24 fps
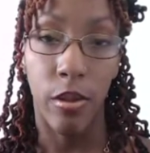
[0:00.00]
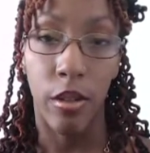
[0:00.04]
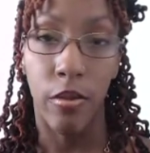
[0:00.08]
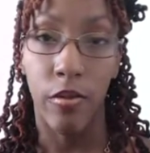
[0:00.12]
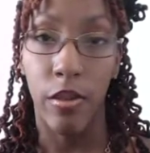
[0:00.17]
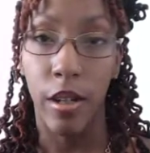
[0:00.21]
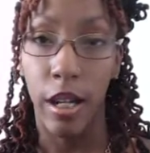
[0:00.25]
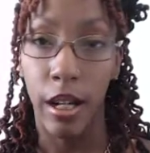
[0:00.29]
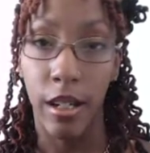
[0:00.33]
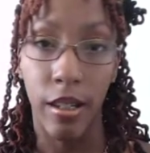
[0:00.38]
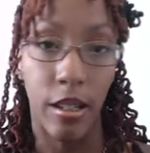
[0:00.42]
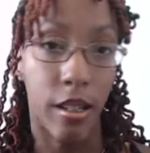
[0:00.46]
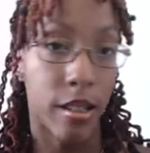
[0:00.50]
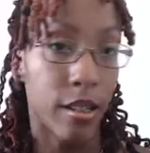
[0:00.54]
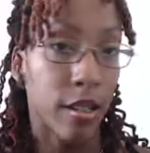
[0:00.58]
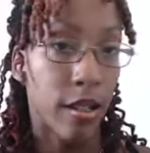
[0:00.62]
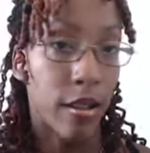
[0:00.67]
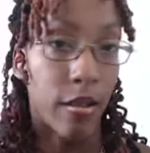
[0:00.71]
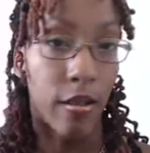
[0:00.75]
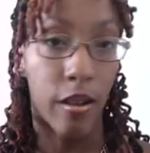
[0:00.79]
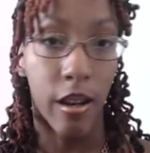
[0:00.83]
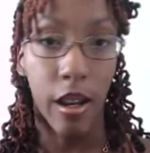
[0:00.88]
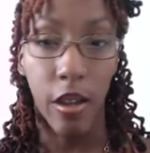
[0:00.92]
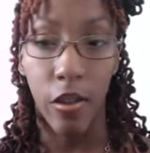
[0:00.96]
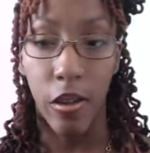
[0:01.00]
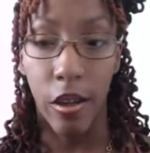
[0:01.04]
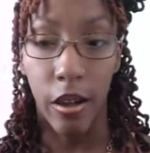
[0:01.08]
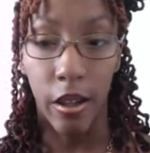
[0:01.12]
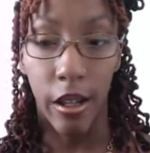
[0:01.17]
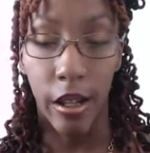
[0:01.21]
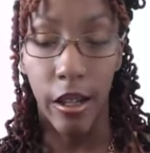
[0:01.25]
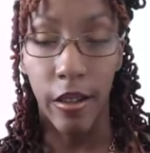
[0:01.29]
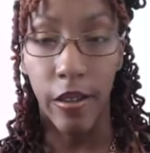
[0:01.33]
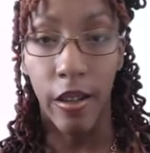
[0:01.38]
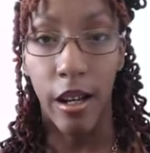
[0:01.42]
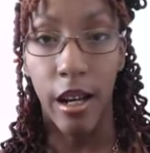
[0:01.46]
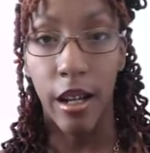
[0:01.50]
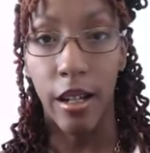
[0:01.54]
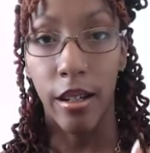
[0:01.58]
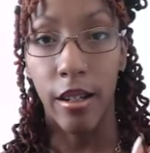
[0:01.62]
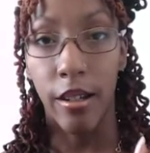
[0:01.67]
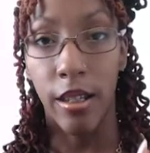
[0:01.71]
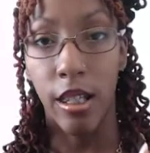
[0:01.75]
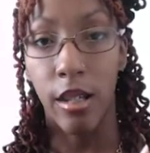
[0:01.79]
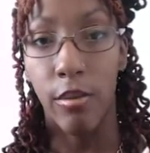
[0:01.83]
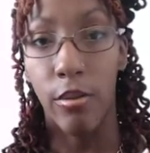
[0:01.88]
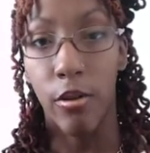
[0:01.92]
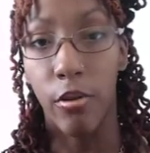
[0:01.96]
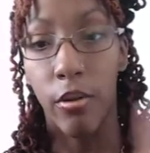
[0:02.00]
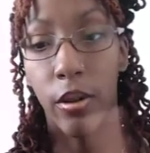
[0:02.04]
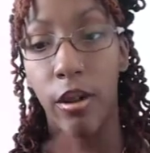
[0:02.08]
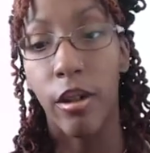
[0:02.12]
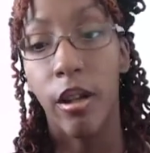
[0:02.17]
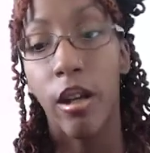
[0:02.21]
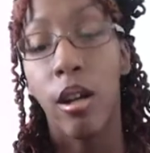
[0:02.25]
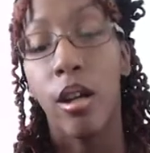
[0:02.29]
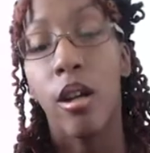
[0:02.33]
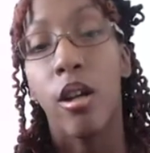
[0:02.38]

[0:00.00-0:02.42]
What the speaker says: of toxicity or anything like that. That's number one.